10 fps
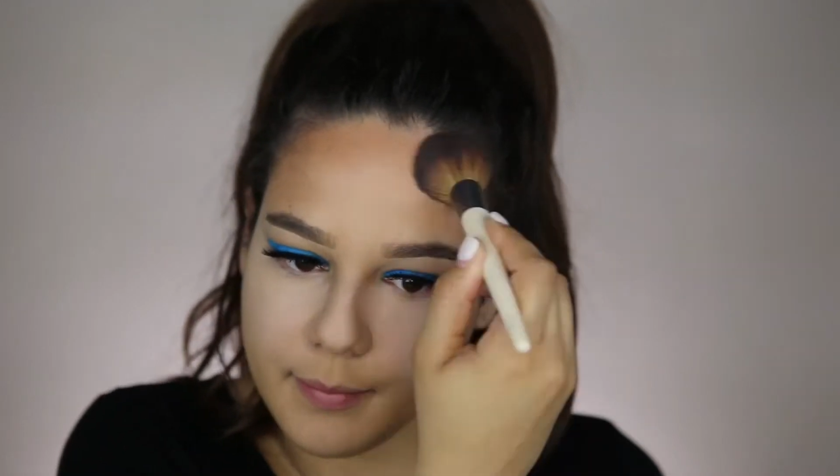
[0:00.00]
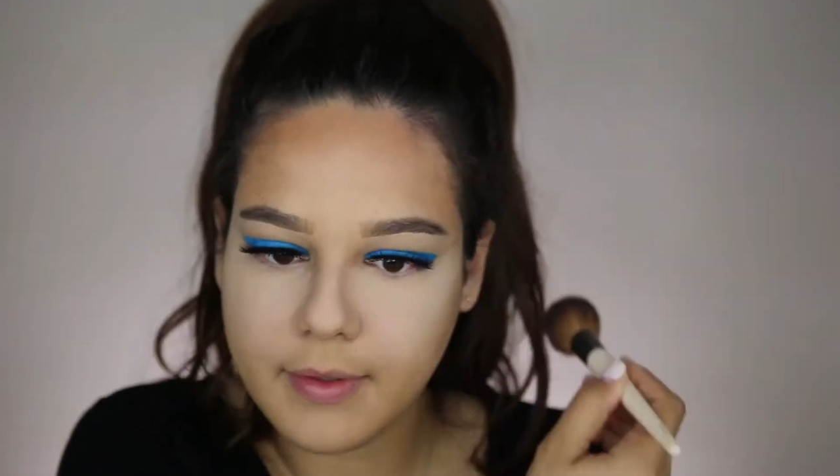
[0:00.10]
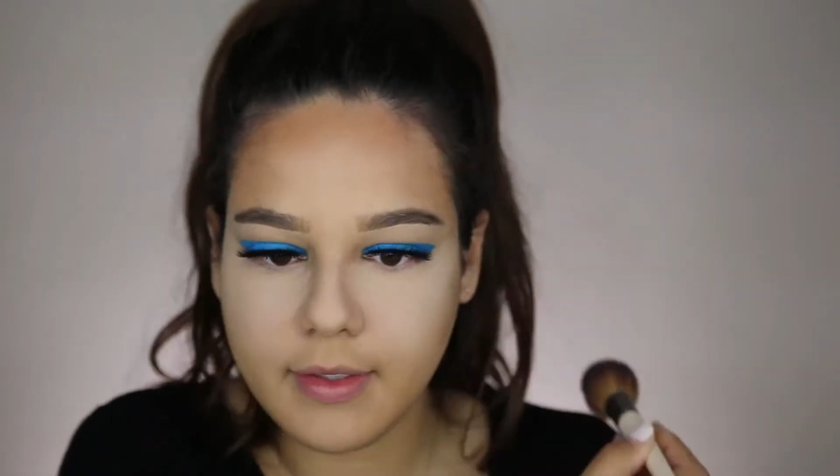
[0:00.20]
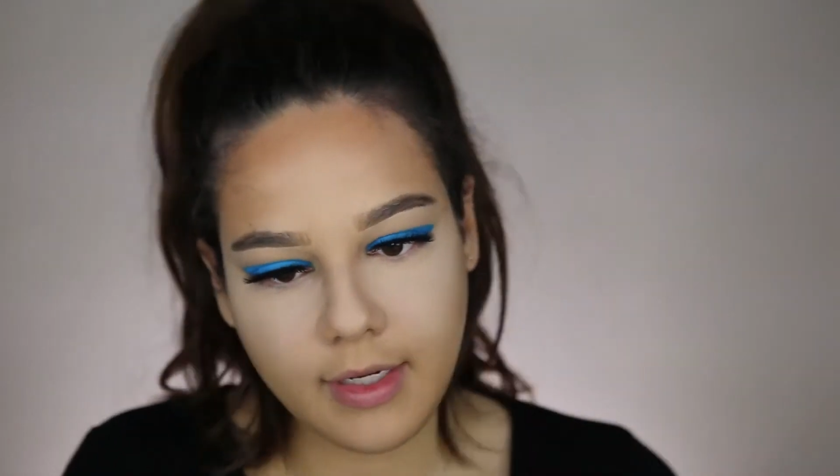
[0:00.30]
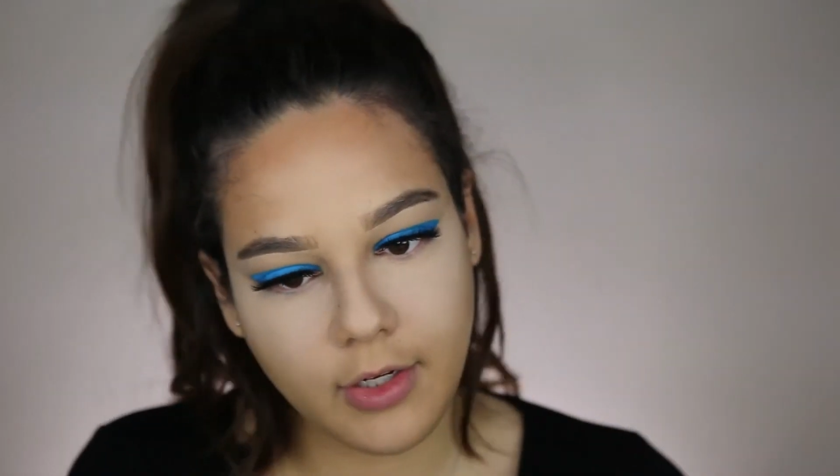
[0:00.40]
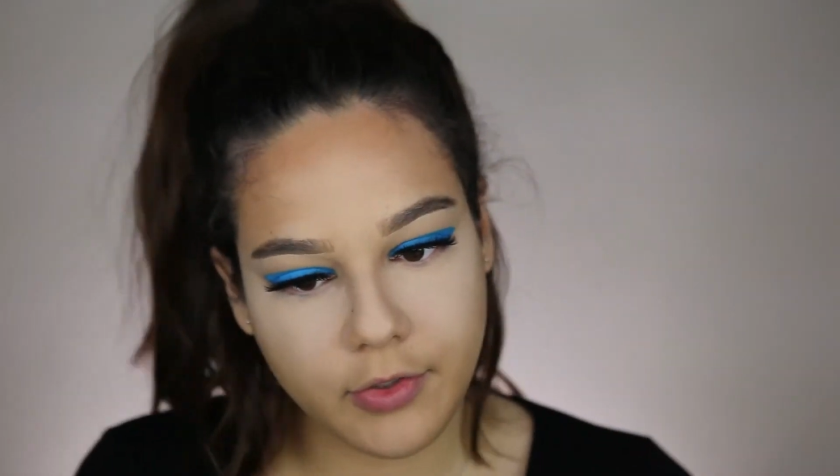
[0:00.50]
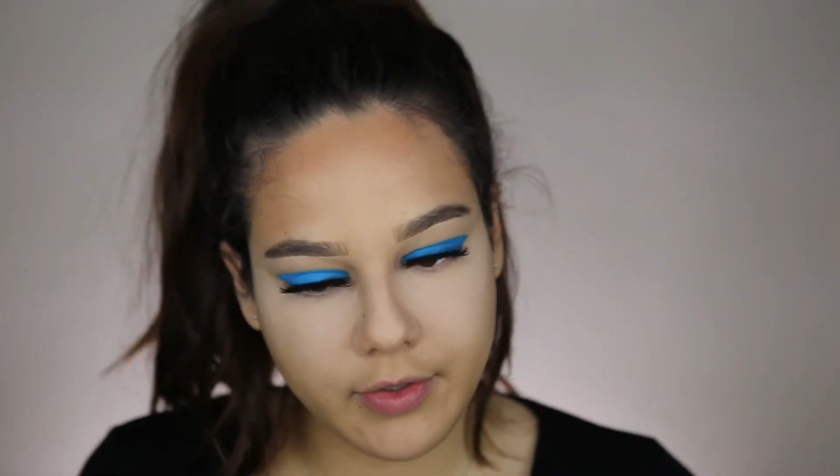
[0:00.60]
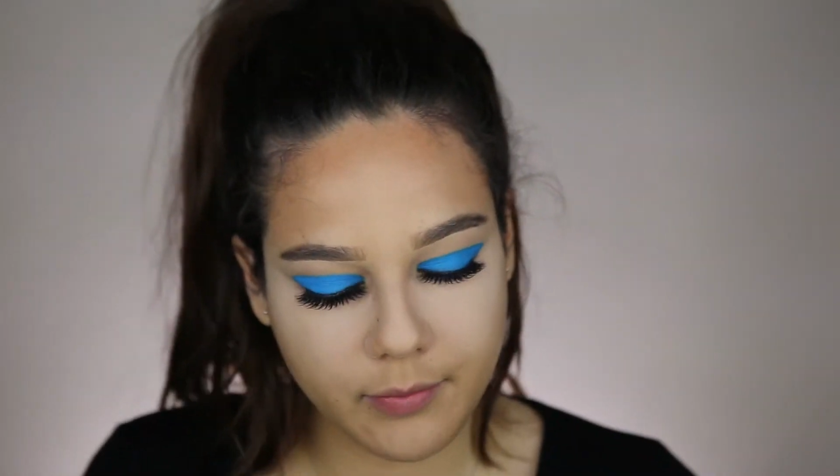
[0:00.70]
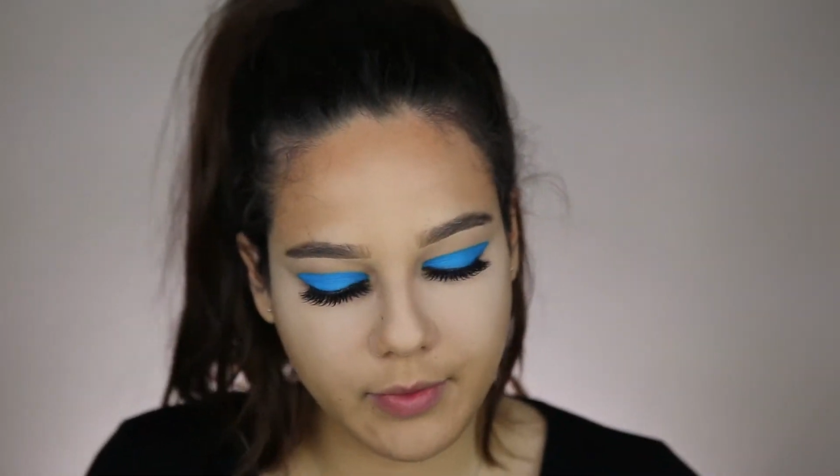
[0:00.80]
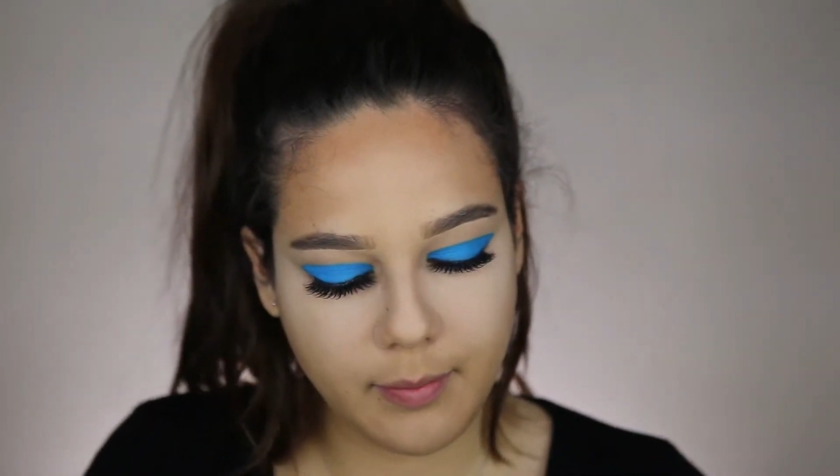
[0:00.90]
but I'll go
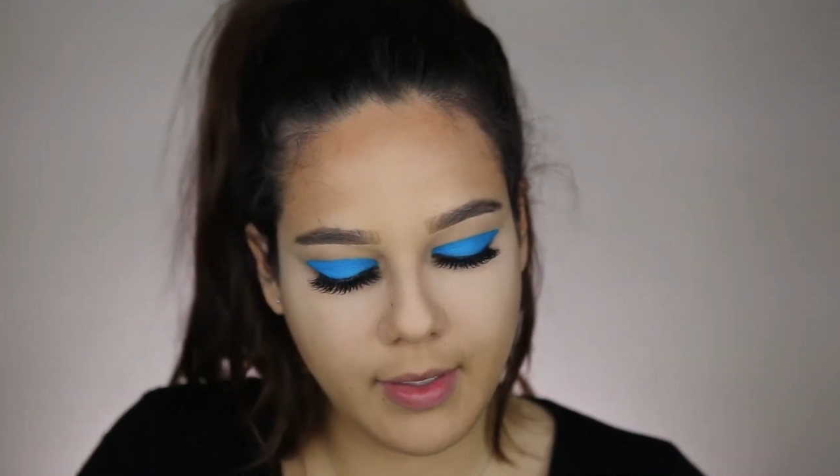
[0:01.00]
in with